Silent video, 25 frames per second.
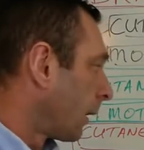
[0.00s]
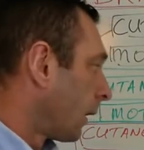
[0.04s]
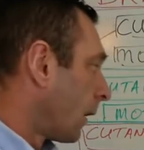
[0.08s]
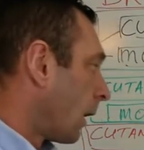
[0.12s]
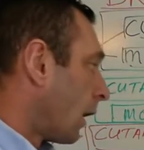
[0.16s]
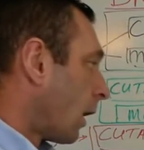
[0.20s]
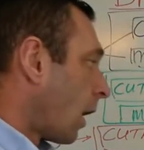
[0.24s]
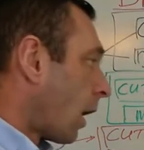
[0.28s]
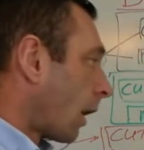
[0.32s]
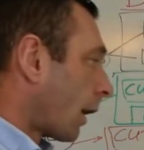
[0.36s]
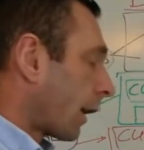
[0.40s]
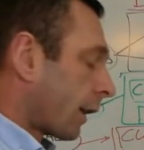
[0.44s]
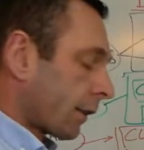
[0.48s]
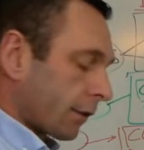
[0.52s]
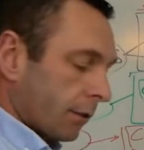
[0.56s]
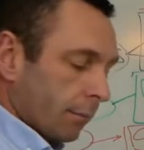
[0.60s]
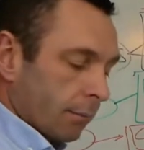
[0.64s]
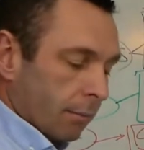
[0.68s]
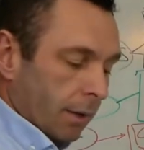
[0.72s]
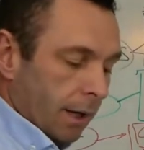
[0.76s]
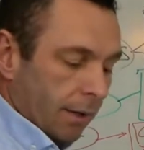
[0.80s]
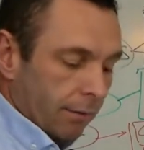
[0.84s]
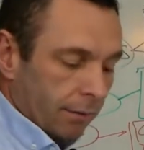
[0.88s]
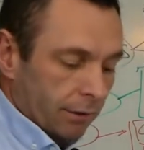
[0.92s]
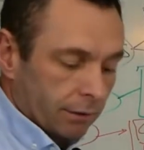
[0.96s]
longus and
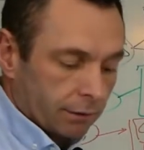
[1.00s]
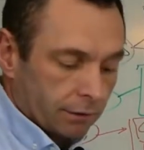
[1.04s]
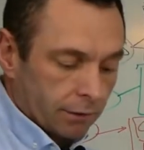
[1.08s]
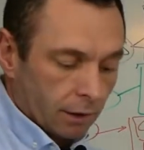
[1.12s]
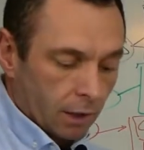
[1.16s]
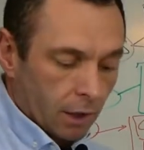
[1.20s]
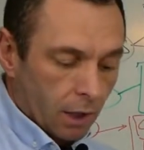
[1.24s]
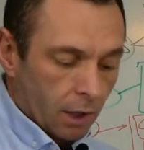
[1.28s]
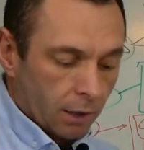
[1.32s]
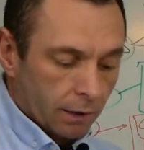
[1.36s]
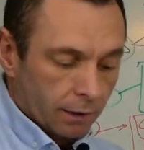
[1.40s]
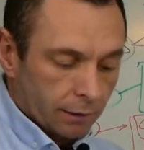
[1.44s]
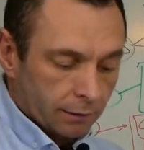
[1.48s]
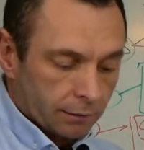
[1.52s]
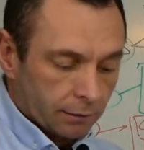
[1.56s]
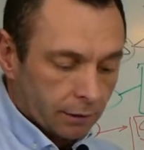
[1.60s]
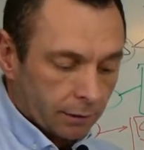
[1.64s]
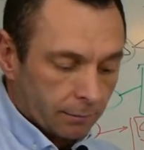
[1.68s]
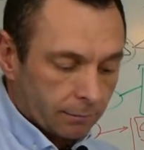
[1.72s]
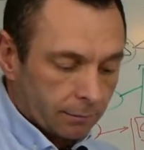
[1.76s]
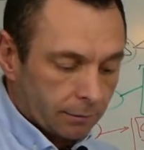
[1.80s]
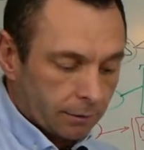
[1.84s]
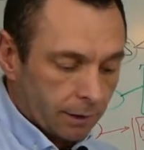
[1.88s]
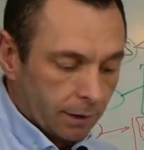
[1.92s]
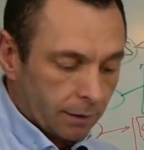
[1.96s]
brevis. The longus
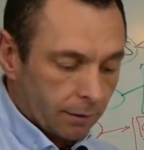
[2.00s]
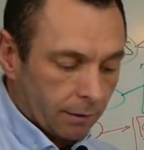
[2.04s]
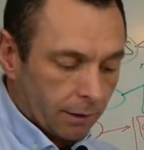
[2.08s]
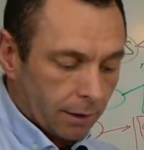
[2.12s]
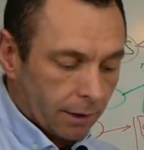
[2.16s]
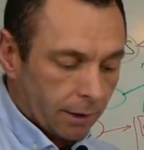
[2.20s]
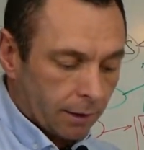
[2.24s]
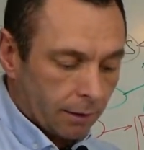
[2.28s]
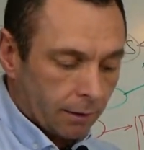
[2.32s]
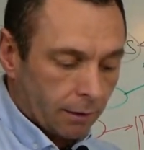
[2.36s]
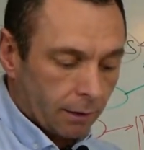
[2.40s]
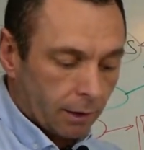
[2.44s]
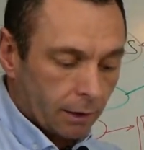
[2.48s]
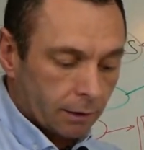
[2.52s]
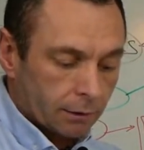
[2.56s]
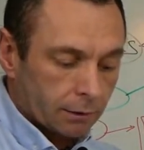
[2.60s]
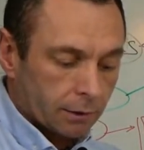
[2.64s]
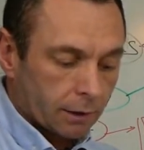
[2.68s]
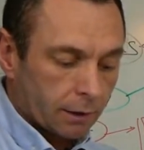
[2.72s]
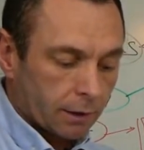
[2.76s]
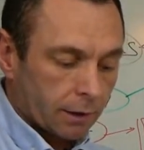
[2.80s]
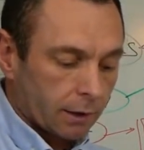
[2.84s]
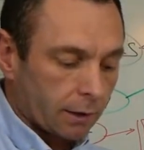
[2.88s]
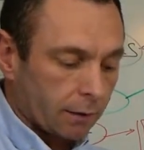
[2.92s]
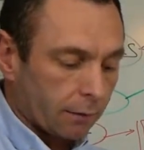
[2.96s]
comes down here
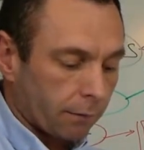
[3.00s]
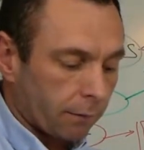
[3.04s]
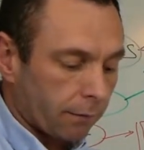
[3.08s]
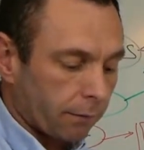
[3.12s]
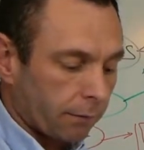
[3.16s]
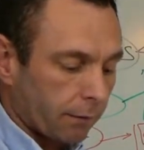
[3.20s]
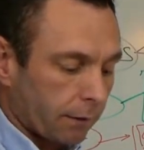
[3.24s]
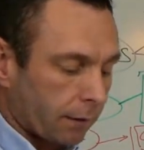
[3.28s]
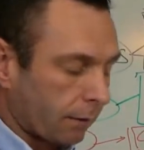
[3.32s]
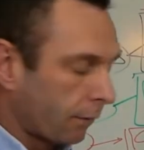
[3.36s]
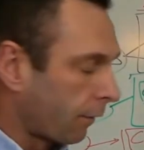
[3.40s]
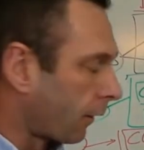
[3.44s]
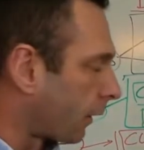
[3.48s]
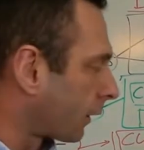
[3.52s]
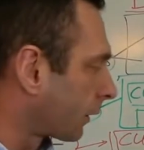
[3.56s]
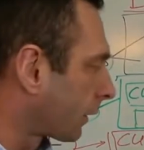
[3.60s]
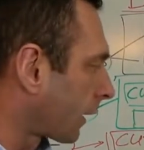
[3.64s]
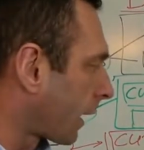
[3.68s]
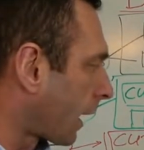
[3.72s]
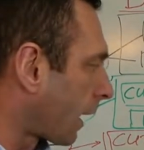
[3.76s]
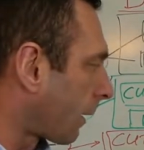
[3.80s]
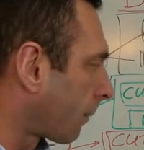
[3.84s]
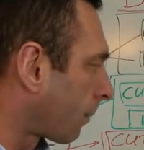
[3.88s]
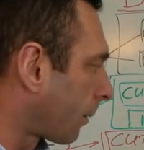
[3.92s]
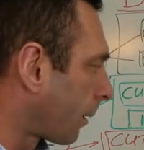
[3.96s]
onto the first
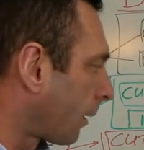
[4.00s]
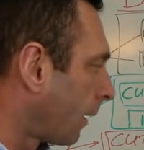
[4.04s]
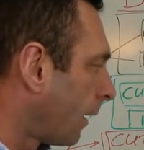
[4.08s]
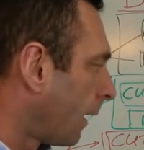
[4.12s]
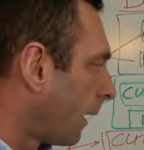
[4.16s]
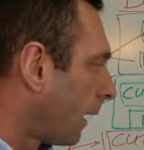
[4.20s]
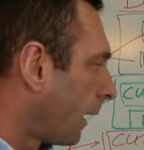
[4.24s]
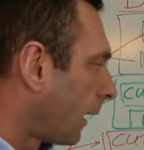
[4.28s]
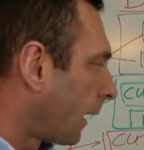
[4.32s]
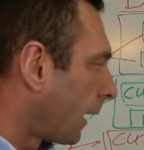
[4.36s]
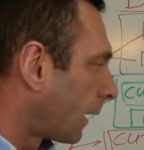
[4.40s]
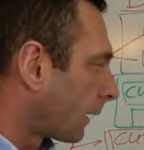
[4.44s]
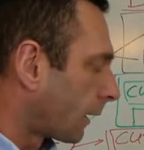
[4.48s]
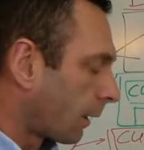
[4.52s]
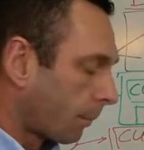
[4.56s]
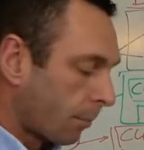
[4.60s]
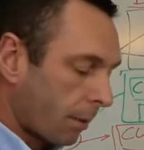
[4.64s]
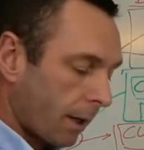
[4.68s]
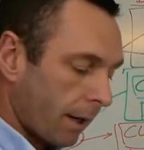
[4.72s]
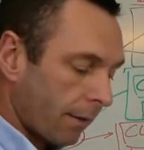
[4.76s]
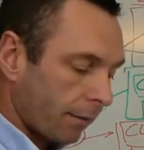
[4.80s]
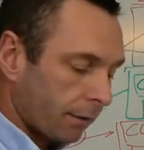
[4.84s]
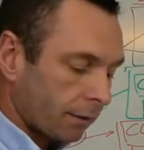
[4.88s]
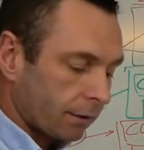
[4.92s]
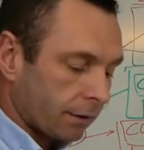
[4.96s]
carpal, and the
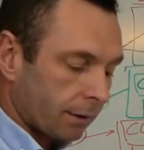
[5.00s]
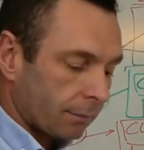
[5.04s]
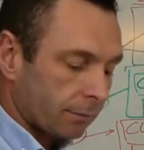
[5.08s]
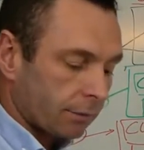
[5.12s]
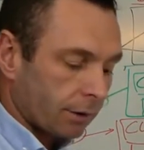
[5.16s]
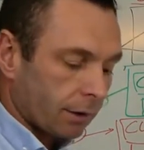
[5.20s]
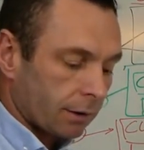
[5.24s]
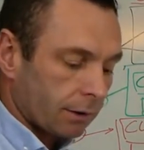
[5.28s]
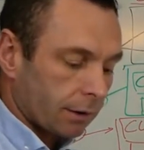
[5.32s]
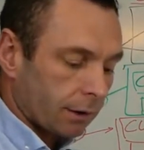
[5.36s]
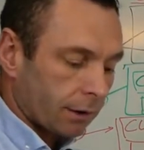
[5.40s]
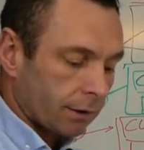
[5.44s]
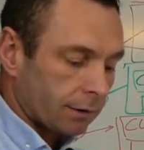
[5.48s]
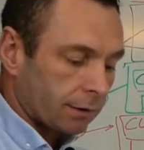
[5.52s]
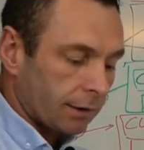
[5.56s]
brevis comes onto the